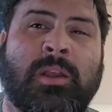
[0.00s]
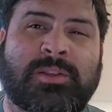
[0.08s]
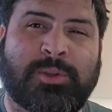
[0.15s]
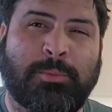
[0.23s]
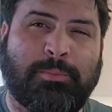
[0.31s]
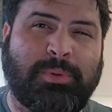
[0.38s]

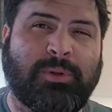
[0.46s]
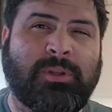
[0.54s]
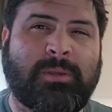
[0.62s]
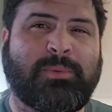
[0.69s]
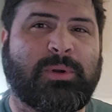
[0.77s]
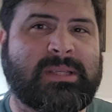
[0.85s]
So
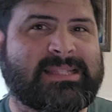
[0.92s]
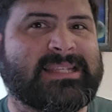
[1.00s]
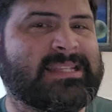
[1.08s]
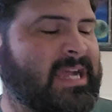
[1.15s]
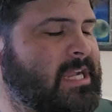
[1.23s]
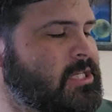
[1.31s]
Bully Boyz
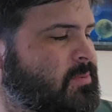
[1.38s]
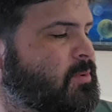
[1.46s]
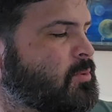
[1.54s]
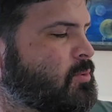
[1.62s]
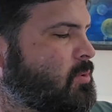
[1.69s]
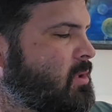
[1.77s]

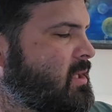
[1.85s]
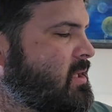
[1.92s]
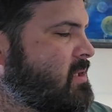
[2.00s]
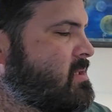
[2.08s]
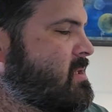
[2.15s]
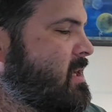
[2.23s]
detachment rule
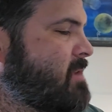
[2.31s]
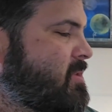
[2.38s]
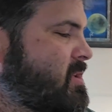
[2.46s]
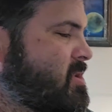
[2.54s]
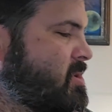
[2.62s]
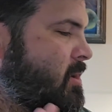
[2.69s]
is, at
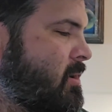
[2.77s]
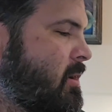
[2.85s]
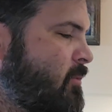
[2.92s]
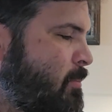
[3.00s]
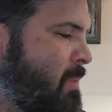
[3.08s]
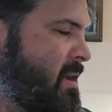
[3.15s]
the start
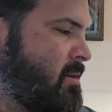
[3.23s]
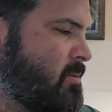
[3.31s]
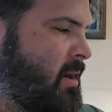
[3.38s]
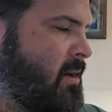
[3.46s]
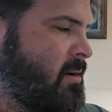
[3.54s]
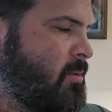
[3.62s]
of a battle
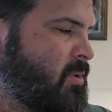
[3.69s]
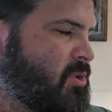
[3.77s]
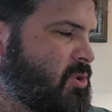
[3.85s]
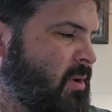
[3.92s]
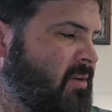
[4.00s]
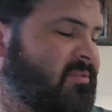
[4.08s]
round in
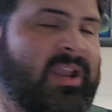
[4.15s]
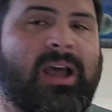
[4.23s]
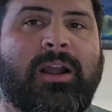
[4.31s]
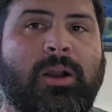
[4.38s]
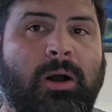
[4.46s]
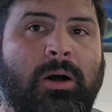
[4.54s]
which you have
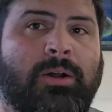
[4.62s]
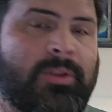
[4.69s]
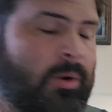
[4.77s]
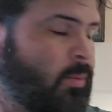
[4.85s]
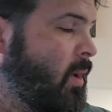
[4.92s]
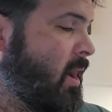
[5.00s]
not called a
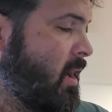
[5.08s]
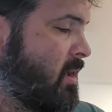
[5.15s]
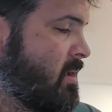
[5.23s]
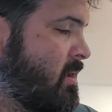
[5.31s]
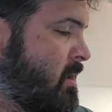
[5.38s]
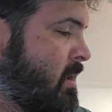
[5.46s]

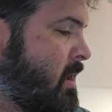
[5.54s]
Waaagh,